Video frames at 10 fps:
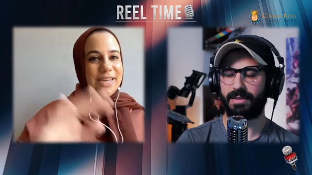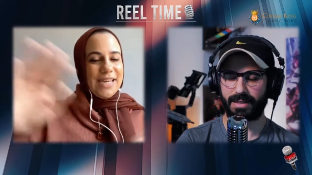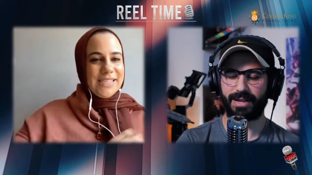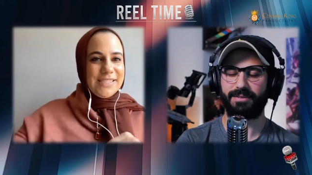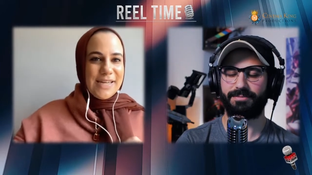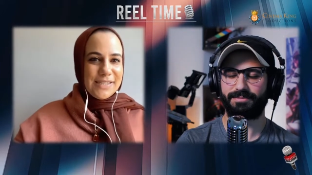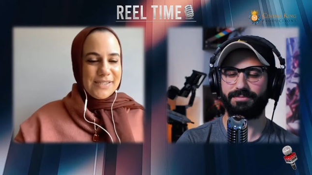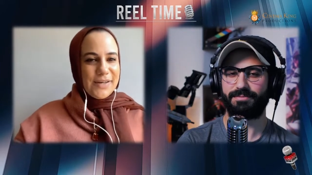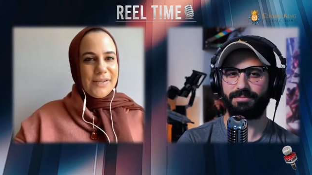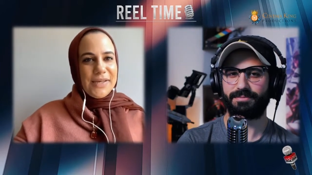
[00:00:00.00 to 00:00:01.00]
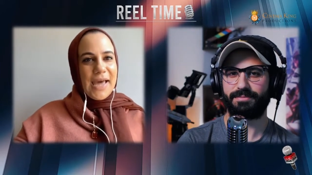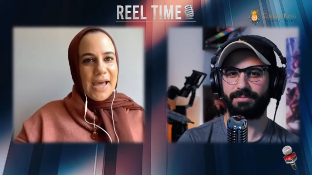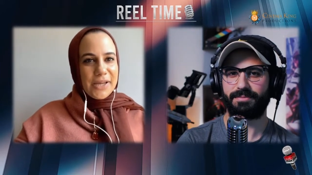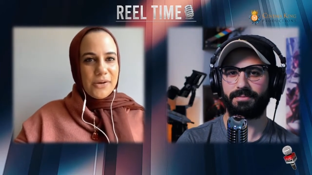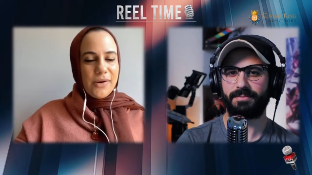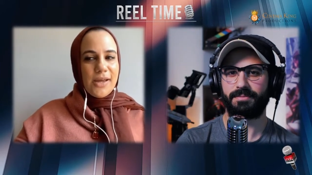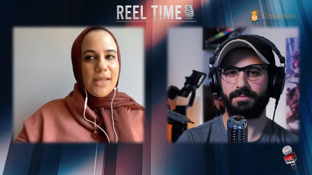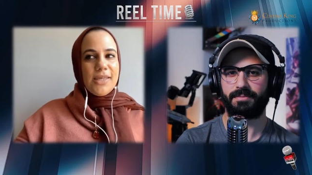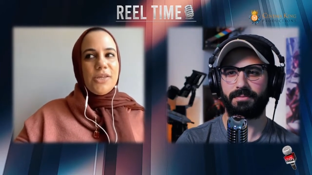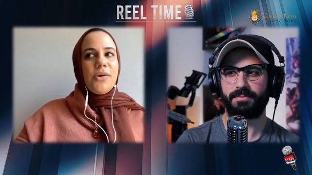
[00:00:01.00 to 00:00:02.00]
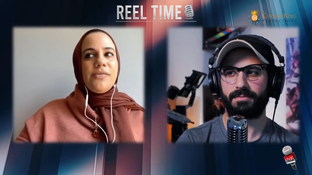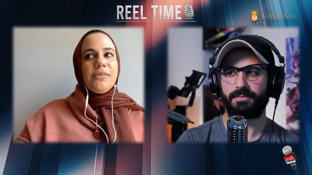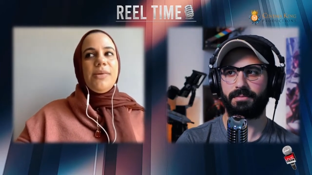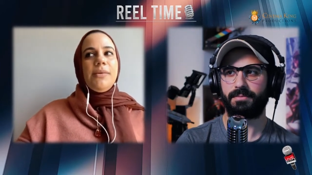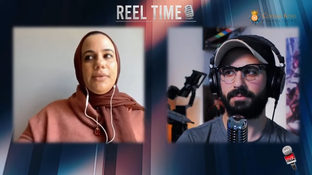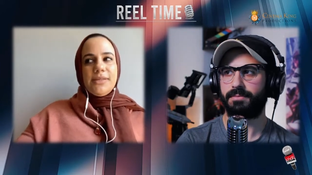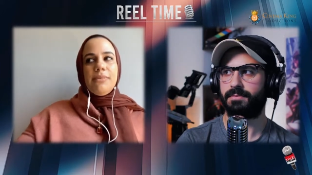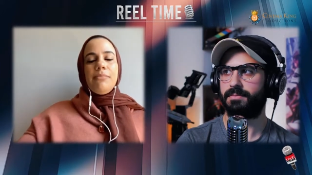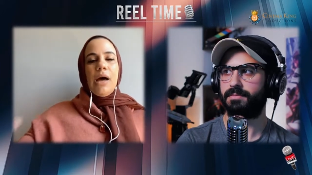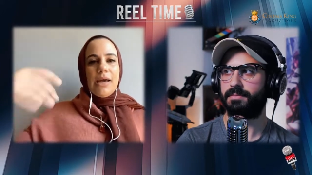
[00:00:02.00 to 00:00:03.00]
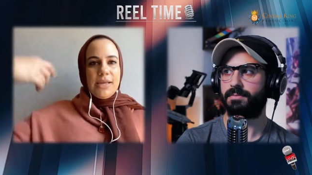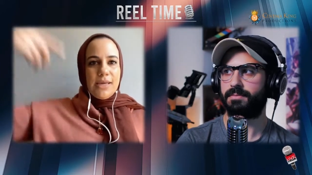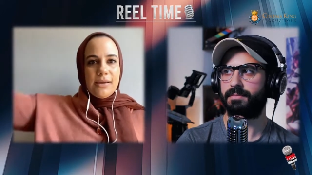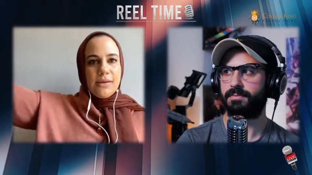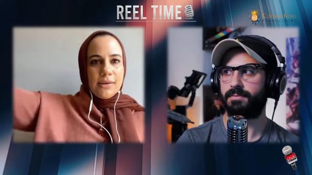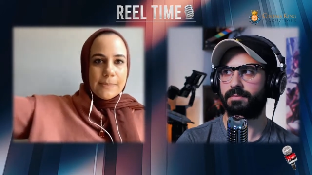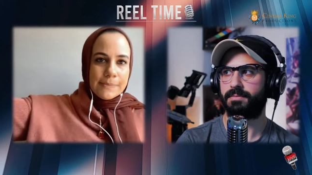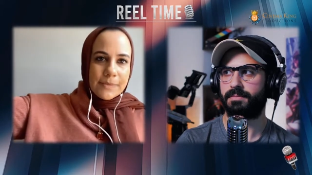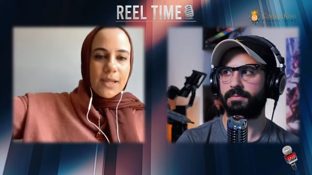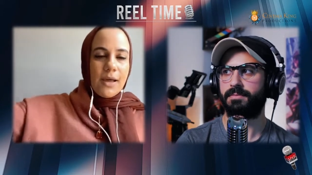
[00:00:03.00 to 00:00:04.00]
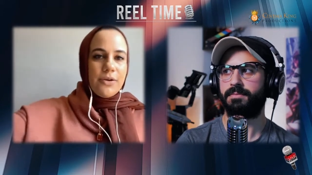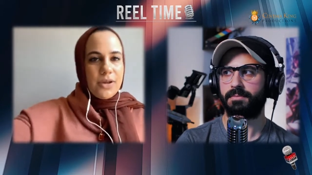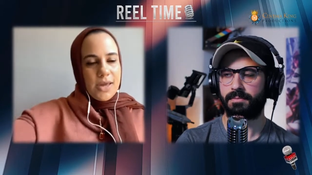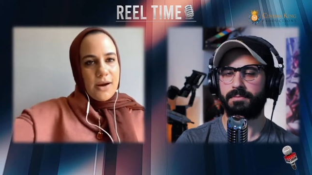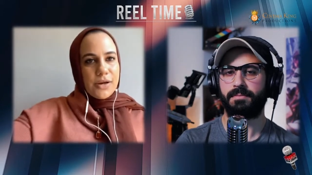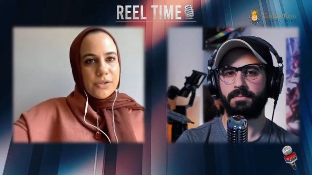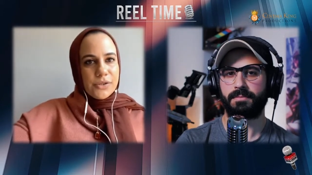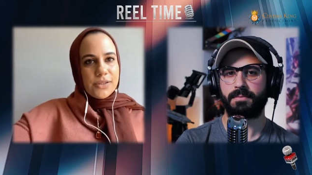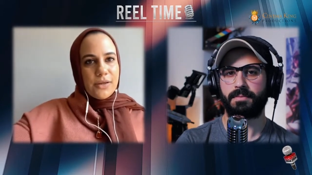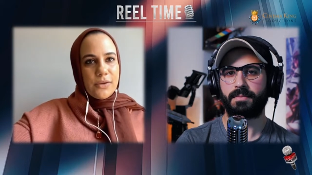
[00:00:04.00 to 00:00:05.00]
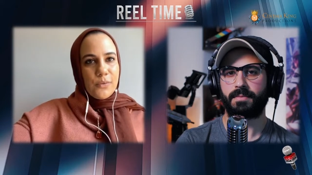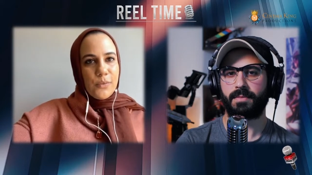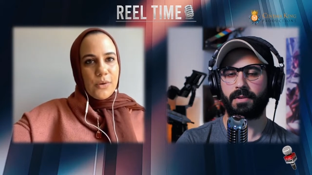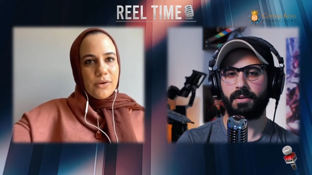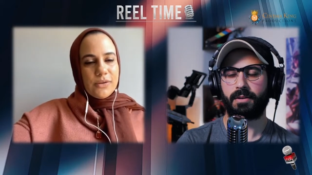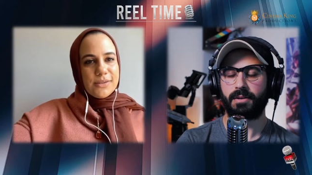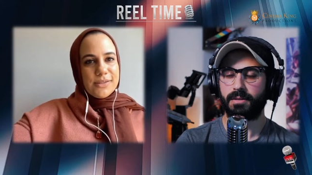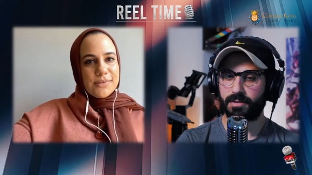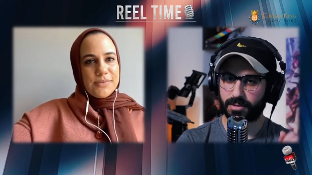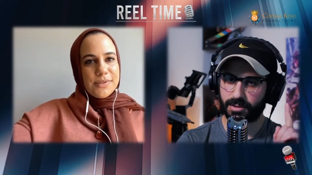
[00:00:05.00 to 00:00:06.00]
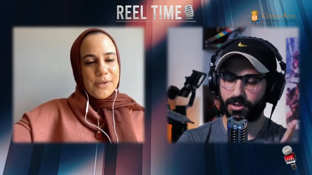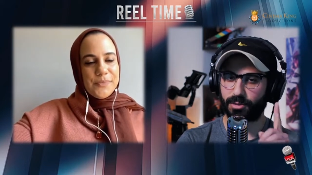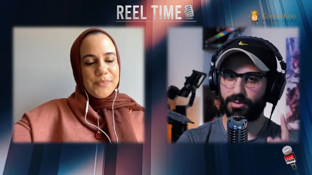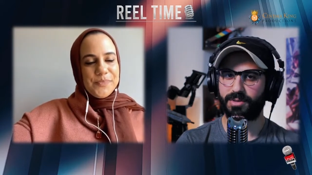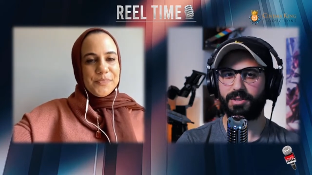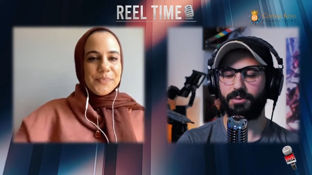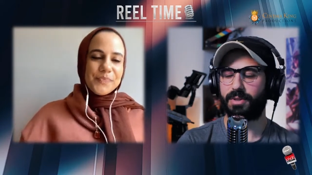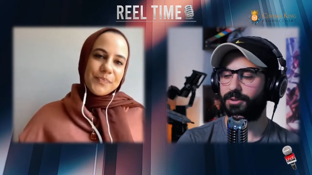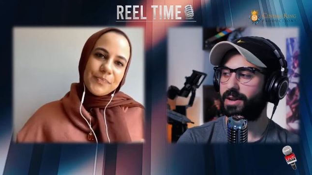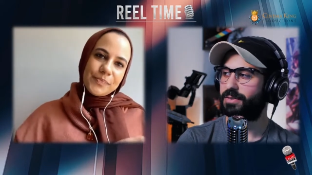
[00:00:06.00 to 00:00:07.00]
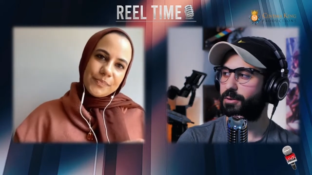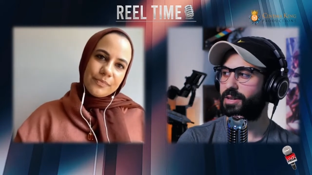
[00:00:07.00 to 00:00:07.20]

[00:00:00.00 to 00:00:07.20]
Speaker 1: think it's yeah. necessarily accurate. I think you have to be able to embody other characters and other worlds.
Speaker 2: So. so, so, we do have a